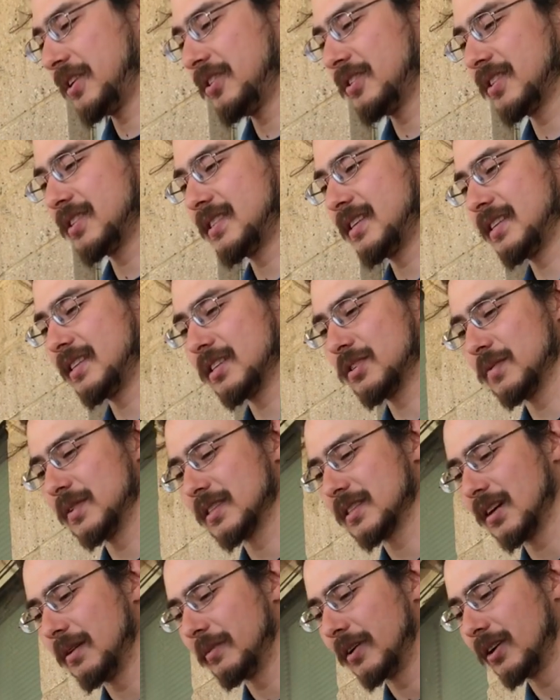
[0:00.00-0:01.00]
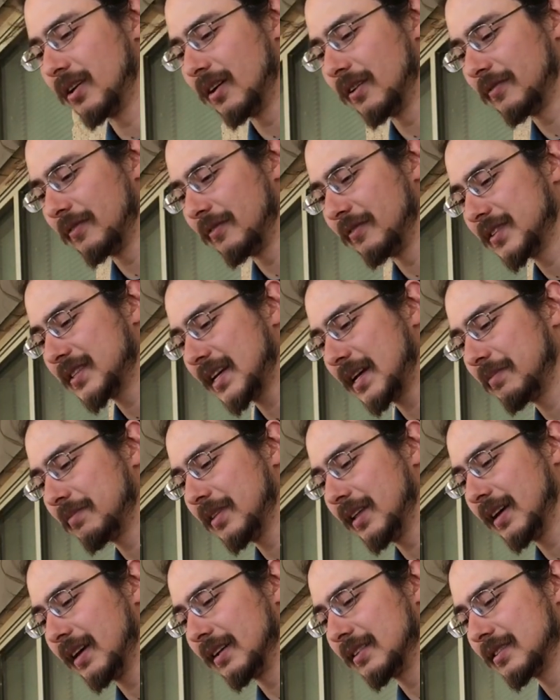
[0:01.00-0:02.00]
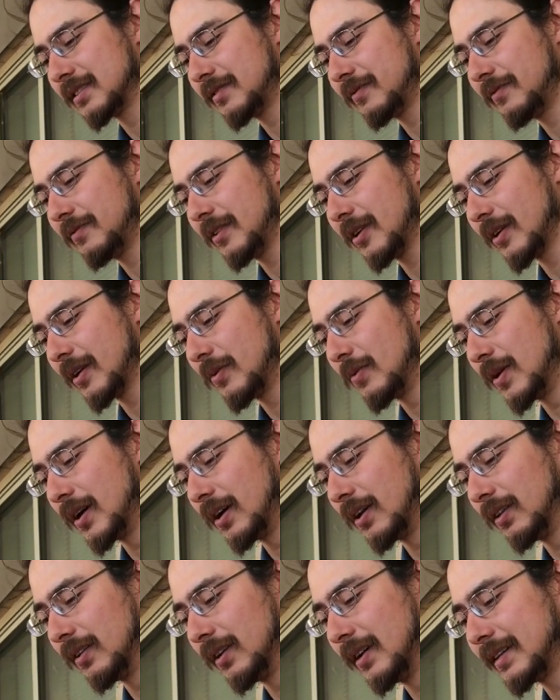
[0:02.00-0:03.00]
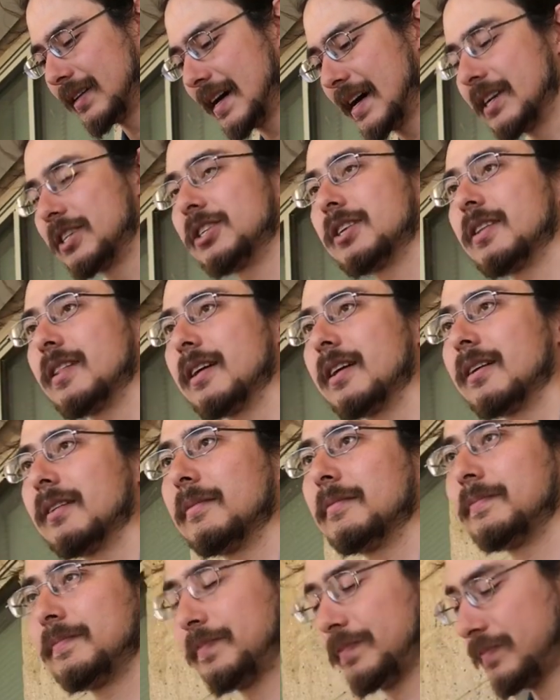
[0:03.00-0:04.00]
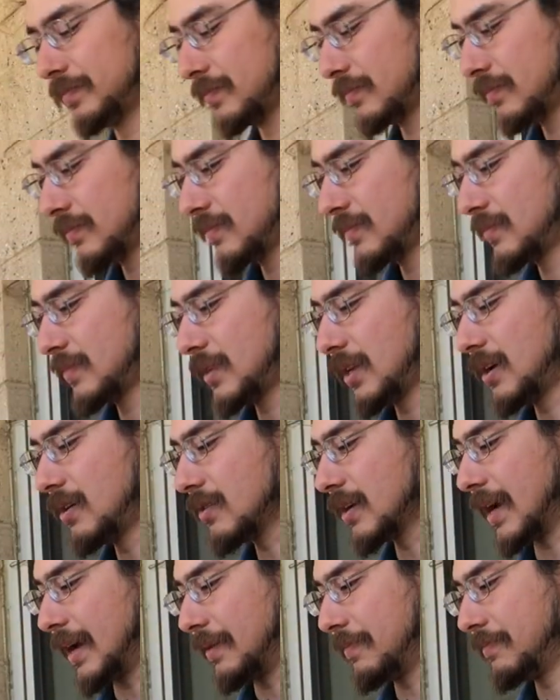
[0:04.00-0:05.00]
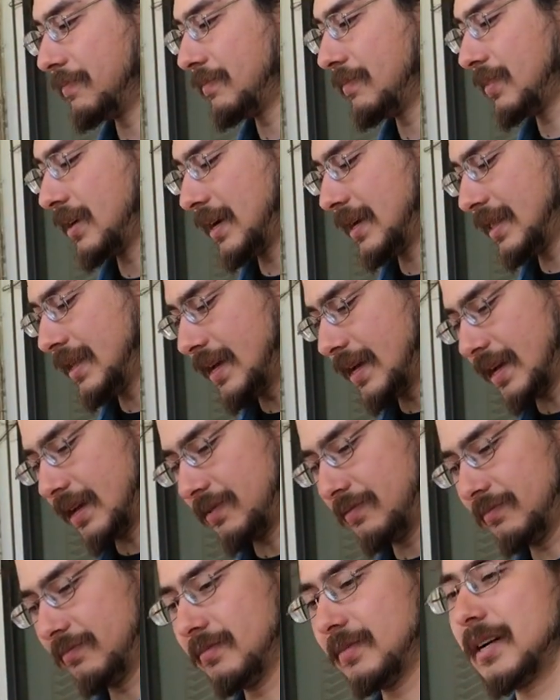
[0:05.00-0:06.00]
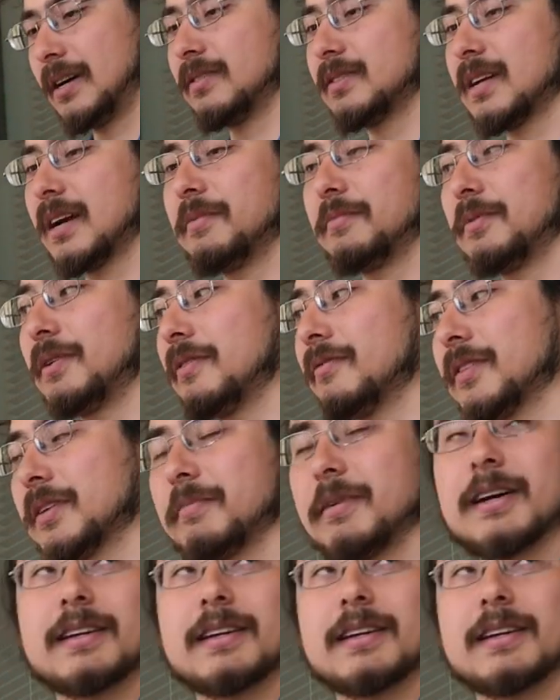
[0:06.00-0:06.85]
you can see this one's coming off, and the same thing is very well attached there. Okay, and then now it's time to put everything